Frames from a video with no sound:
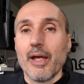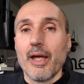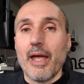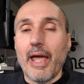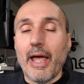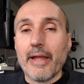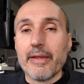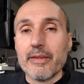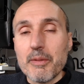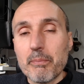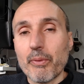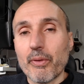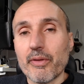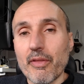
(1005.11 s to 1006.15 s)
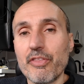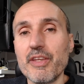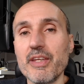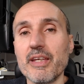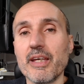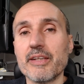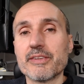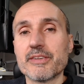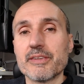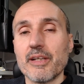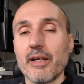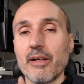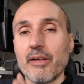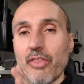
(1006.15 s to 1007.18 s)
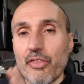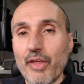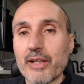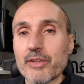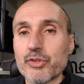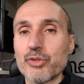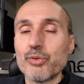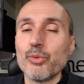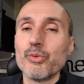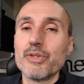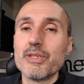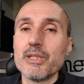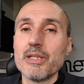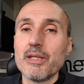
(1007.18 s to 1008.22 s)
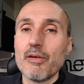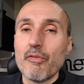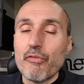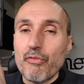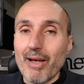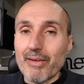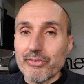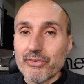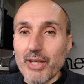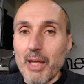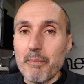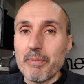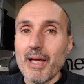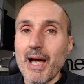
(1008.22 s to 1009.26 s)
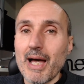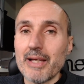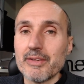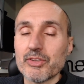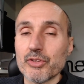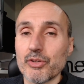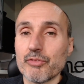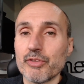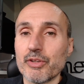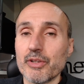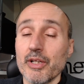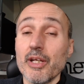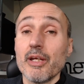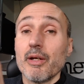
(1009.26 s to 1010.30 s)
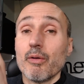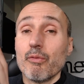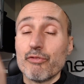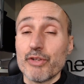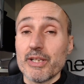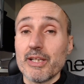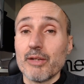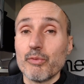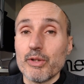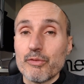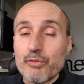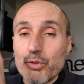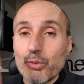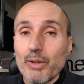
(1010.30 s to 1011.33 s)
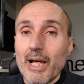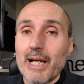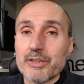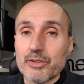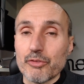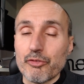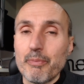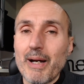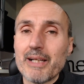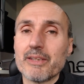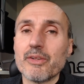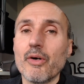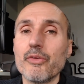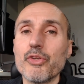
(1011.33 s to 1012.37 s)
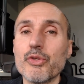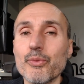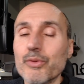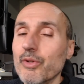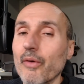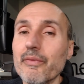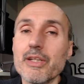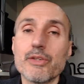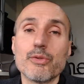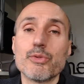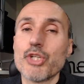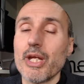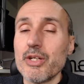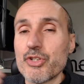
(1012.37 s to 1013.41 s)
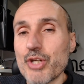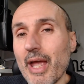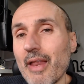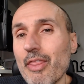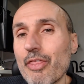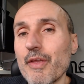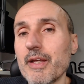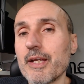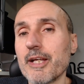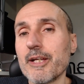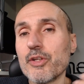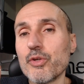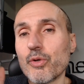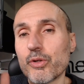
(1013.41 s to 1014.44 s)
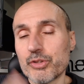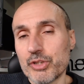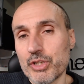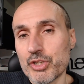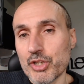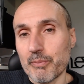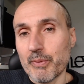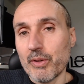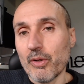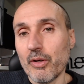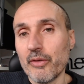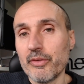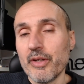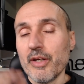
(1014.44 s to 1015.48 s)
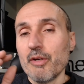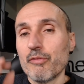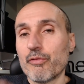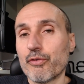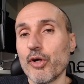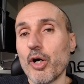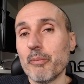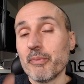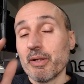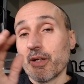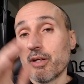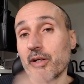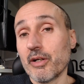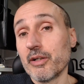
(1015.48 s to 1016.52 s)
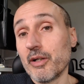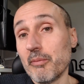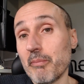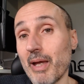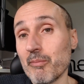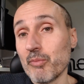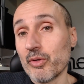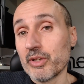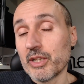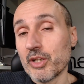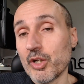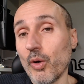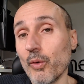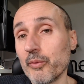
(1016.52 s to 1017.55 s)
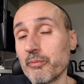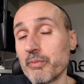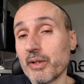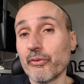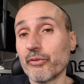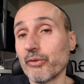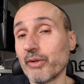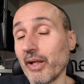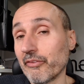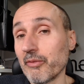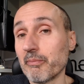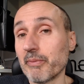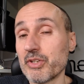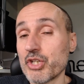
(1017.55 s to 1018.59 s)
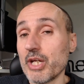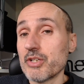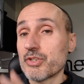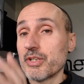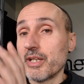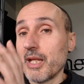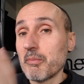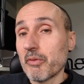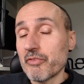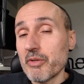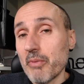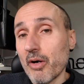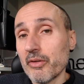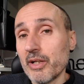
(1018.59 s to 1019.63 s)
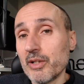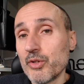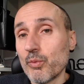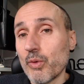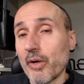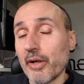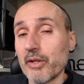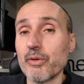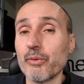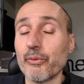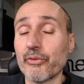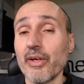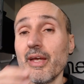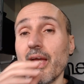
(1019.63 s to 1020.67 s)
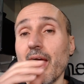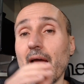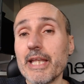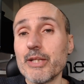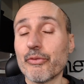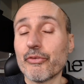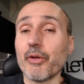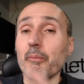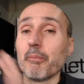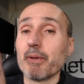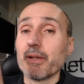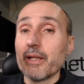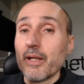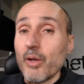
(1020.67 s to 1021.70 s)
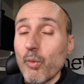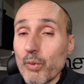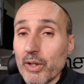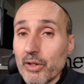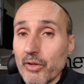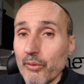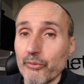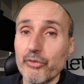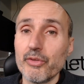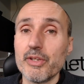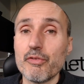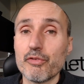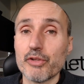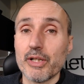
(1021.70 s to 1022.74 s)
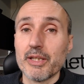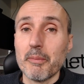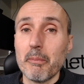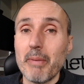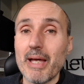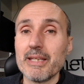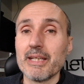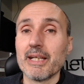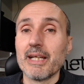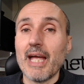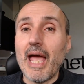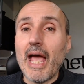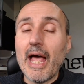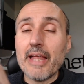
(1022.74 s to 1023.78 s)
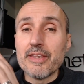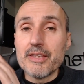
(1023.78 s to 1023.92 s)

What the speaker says: And the important thing is, thanks to the fast API server written with few lines of Python, you don't need to change anything in your C# code from kernel memory code, because you can simply change the name of the model you want to use, and you simply will use a different embedding, and